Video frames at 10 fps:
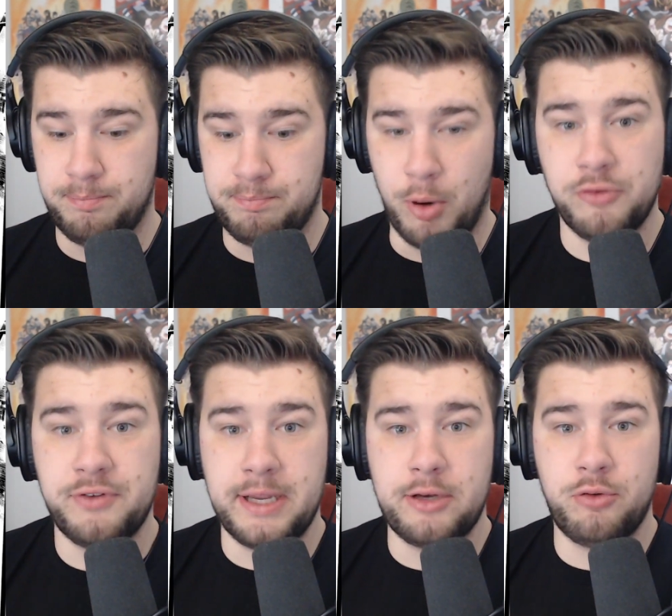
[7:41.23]

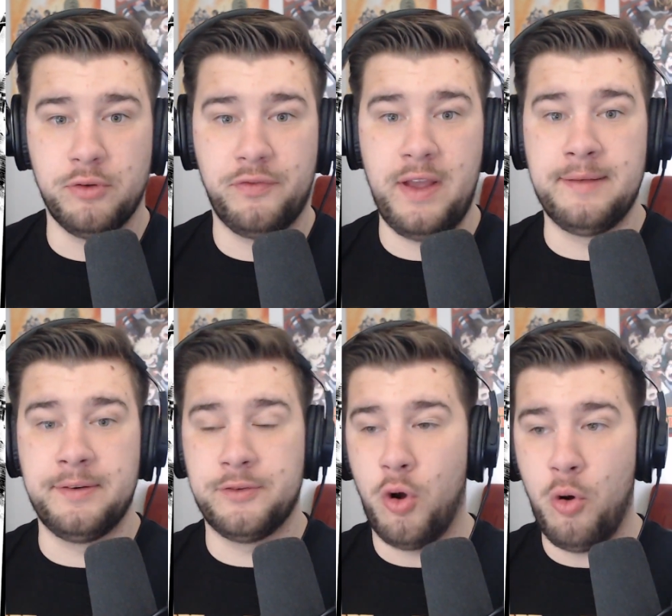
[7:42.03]
bursting into his flames.
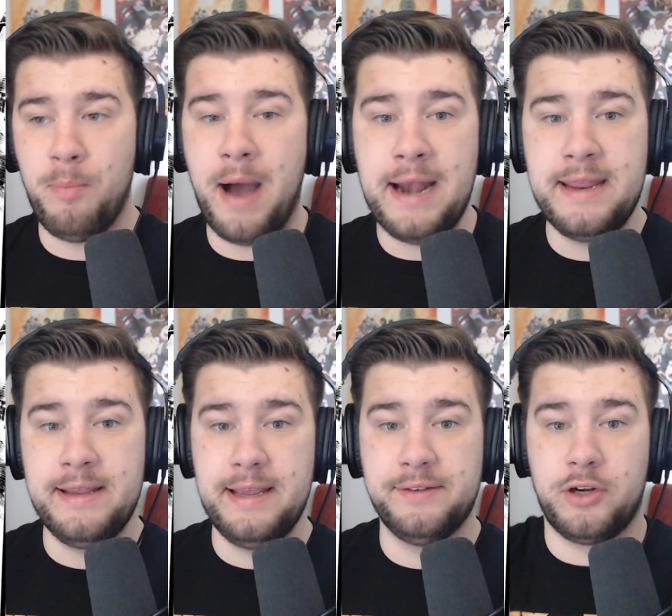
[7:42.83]
His whole body
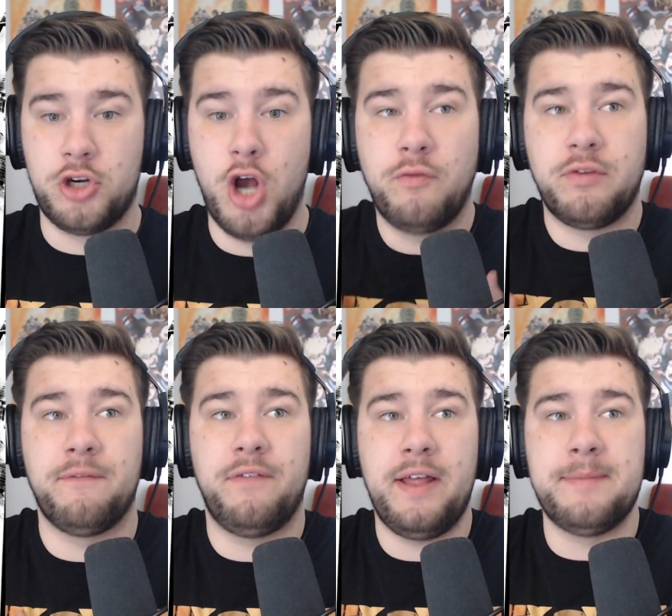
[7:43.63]
is engulfed in
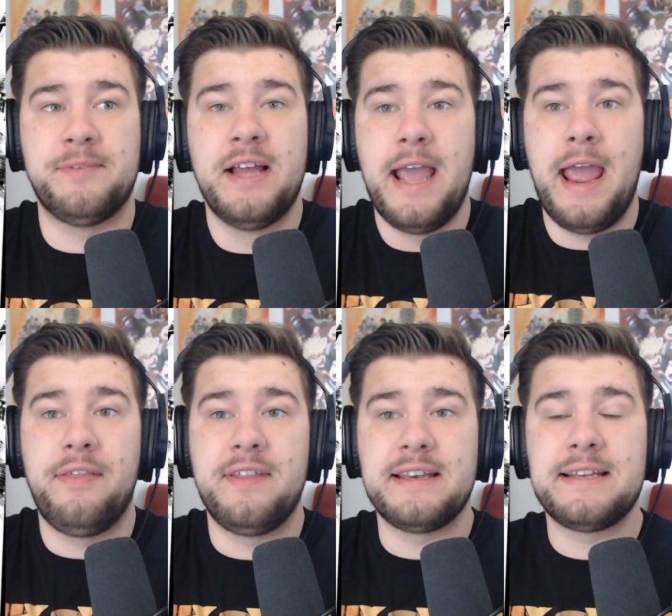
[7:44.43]
flames,
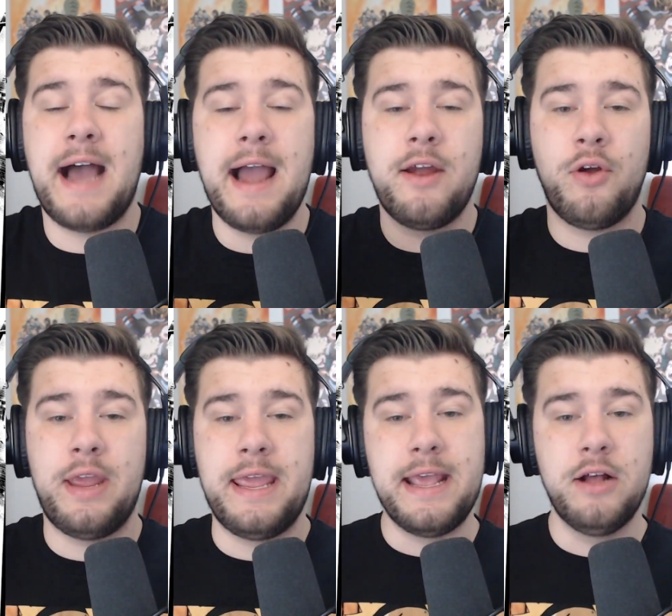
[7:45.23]
and the entire
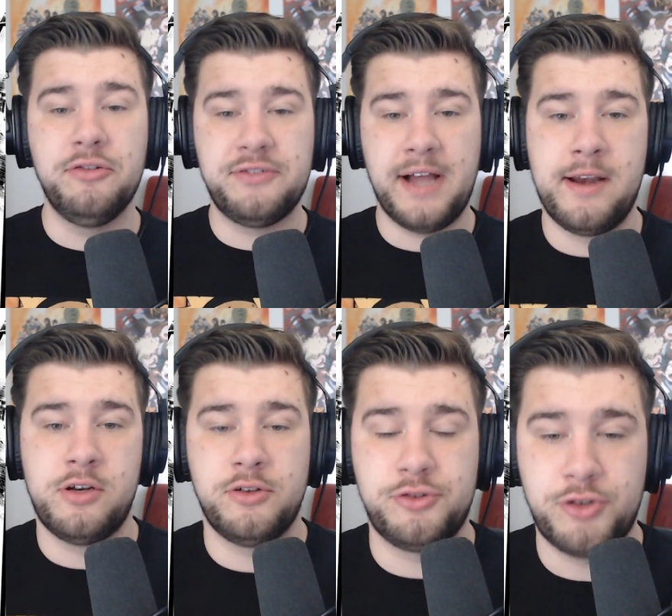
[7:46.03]
hillside
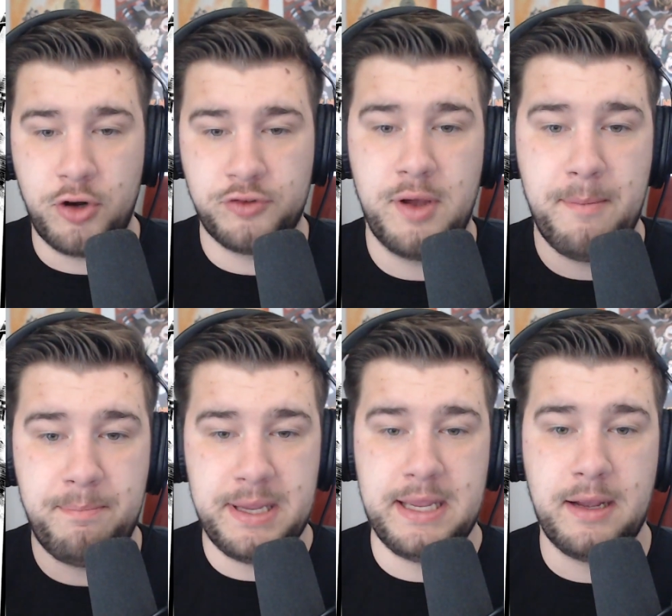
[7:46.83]
just starts
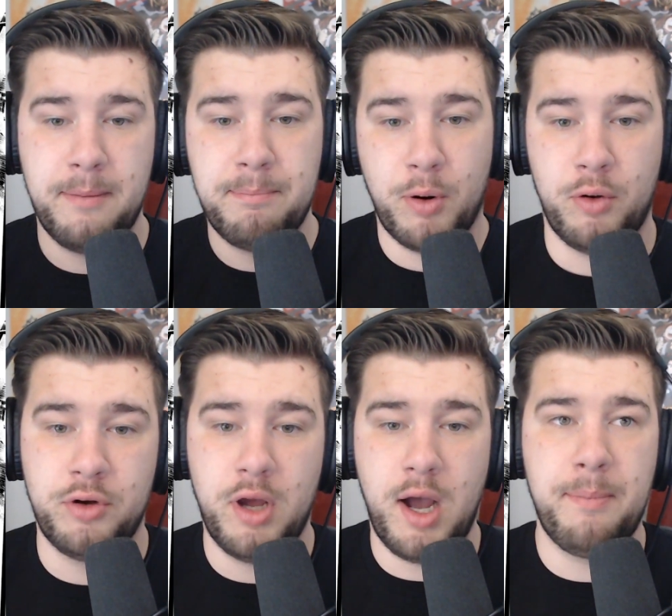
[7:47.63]
being burned
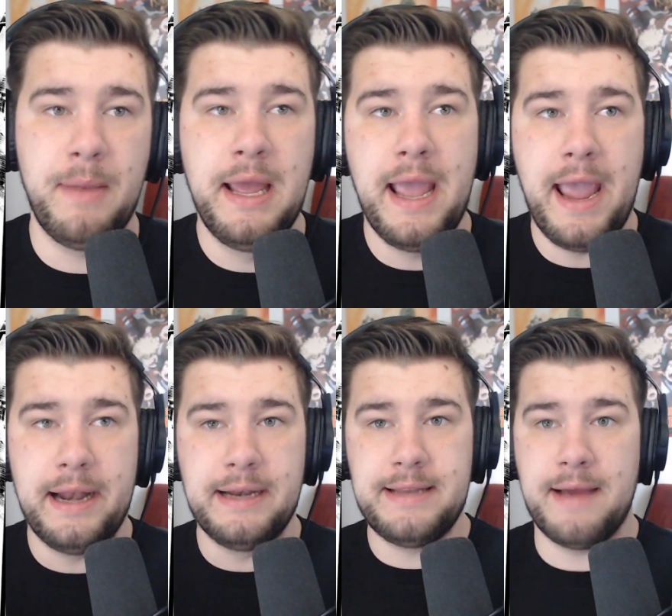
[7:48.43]
up. And
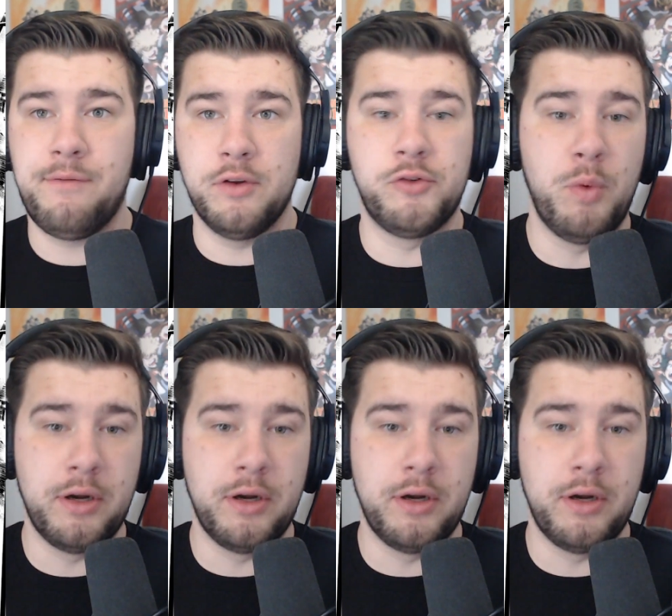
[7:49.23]
Endeavor is the one